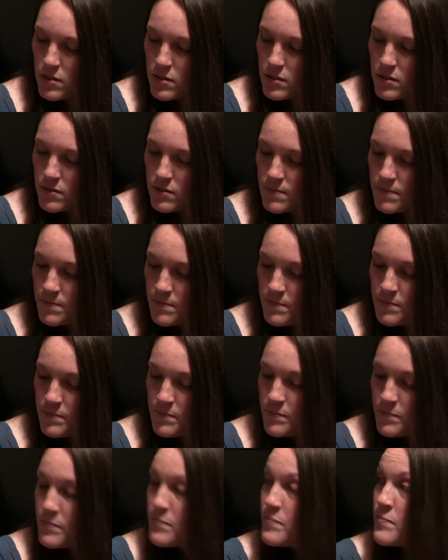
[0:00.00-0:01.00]

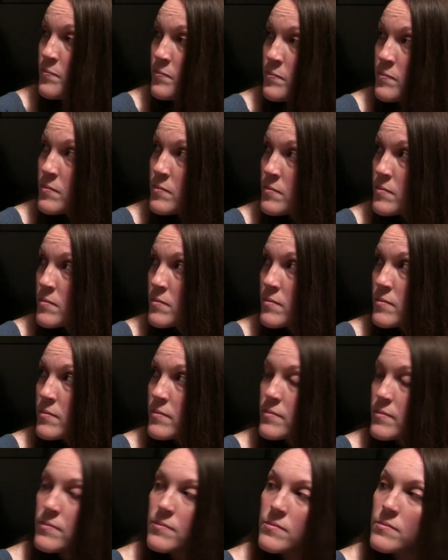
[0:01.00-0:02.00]

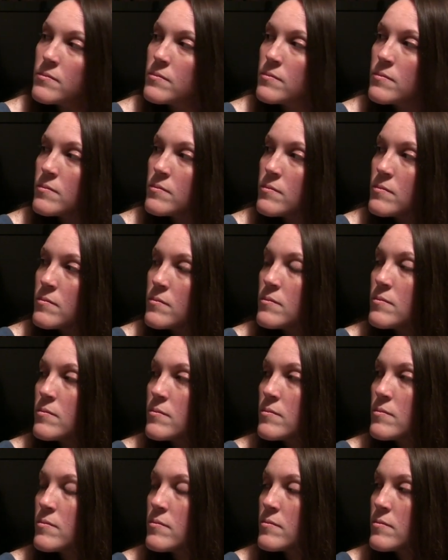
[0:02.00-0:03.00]

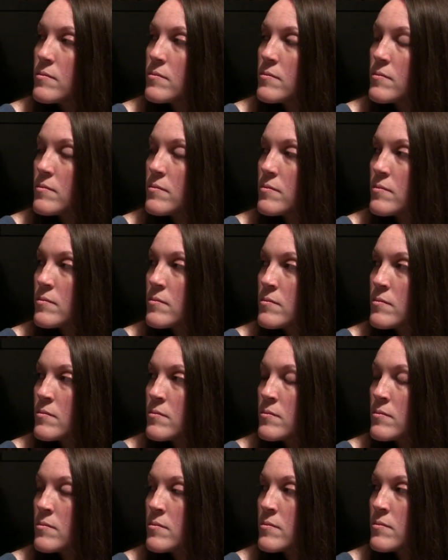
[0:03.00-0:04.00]

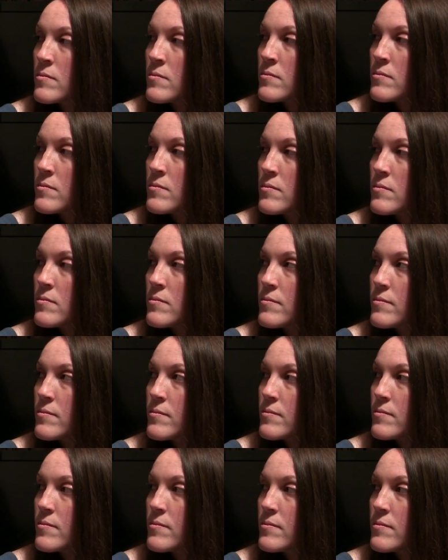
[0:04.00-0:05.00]

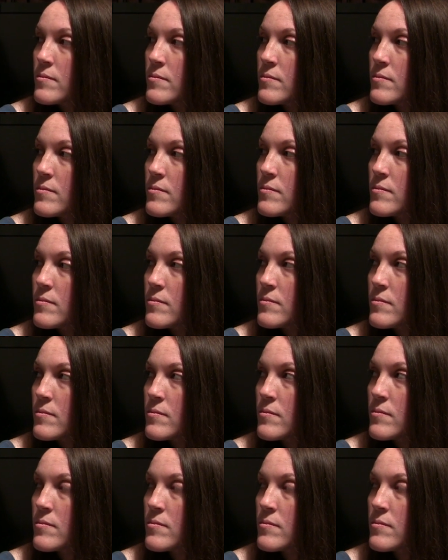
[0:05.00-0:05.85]
This person isn't speaking.